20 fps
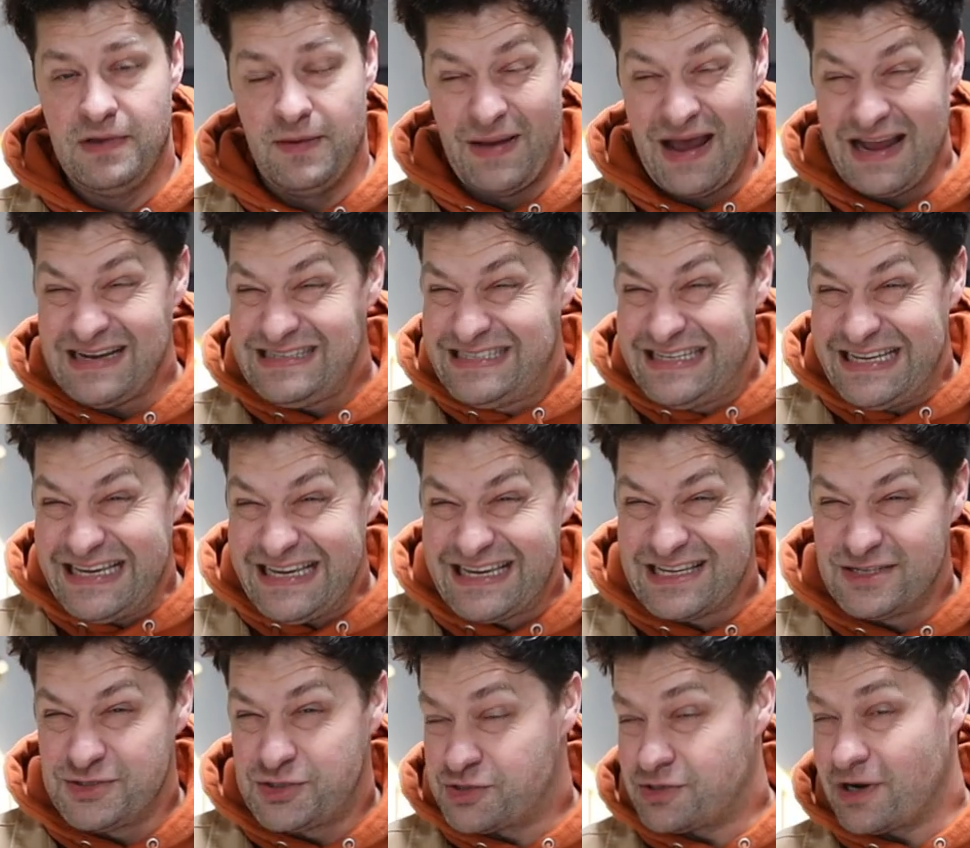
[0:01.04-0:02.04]
Am I
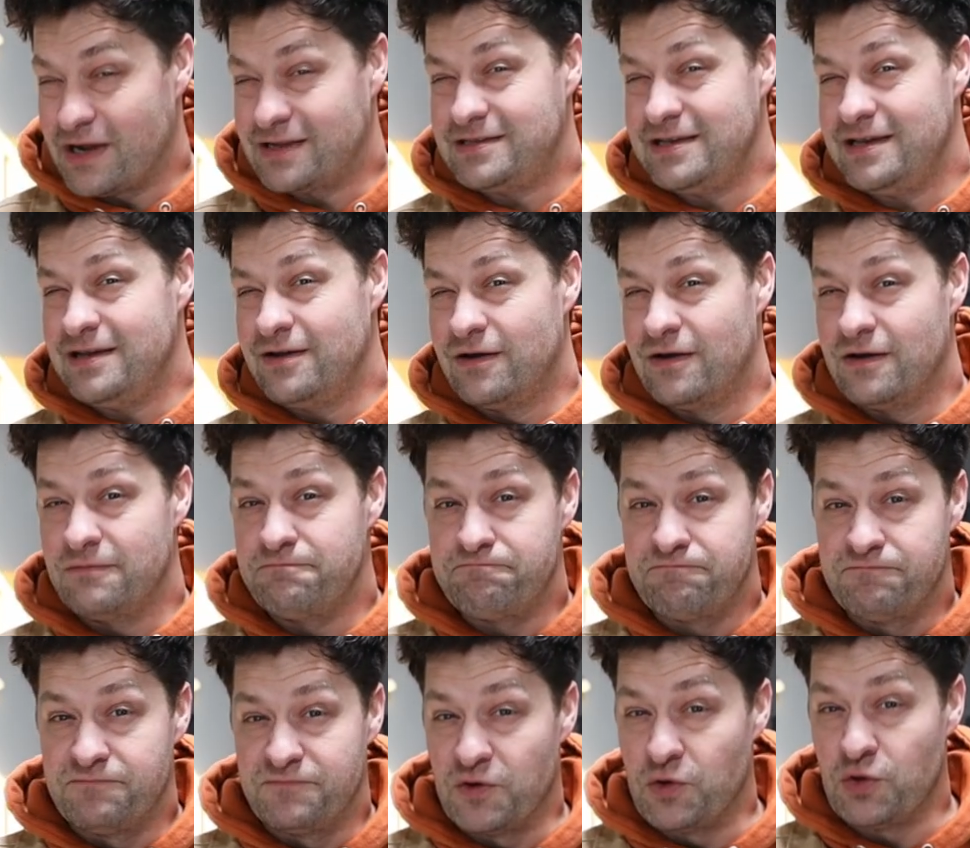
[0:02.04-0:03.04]
deconstructing or
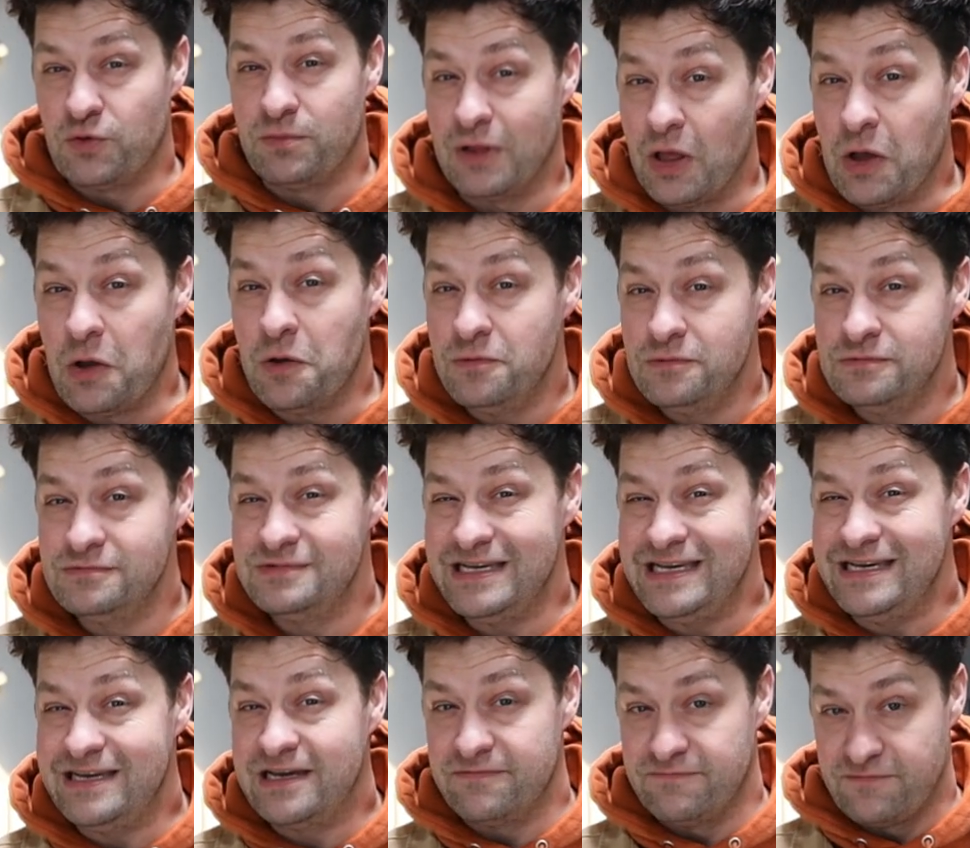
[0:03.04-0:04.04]
full-blown
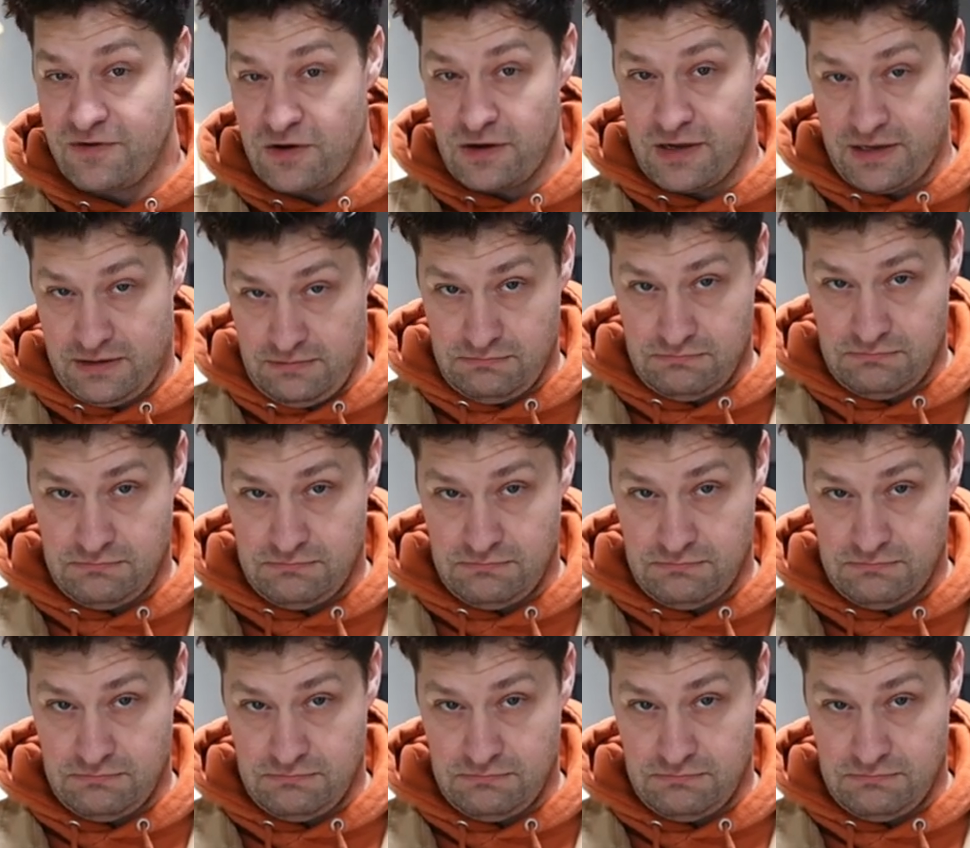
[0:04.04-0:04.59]
deconverting?